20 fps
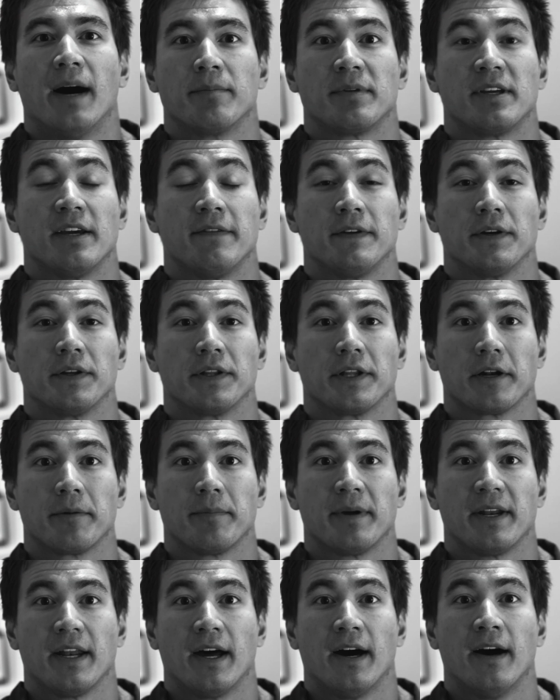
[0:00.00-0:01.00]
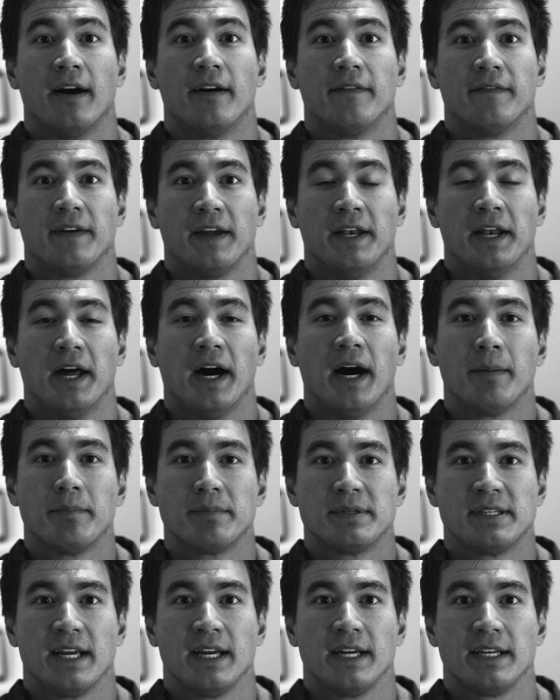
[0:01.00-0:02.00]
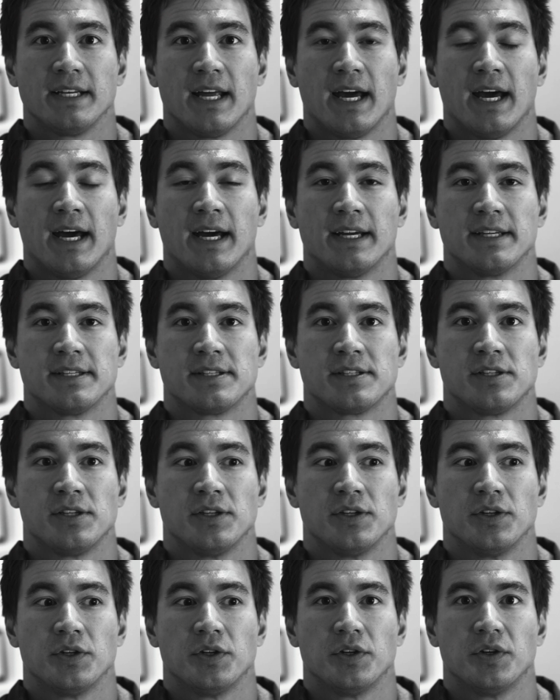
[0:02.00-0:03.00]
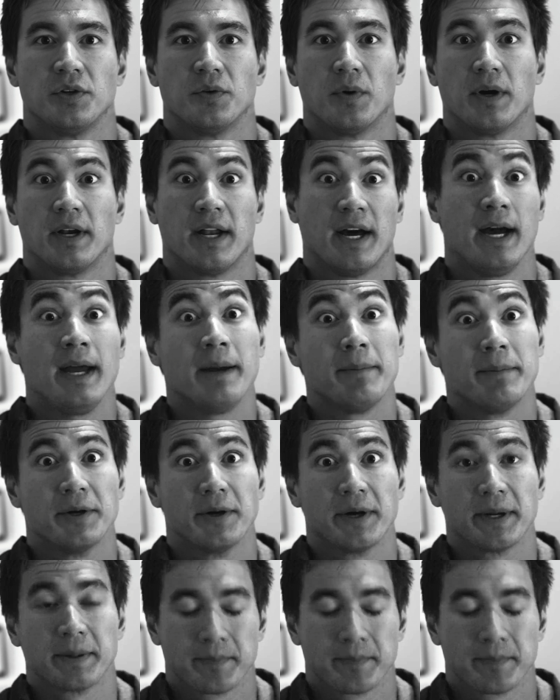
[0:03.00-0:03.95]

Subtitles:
give you a little bit of an update as to what I am doing.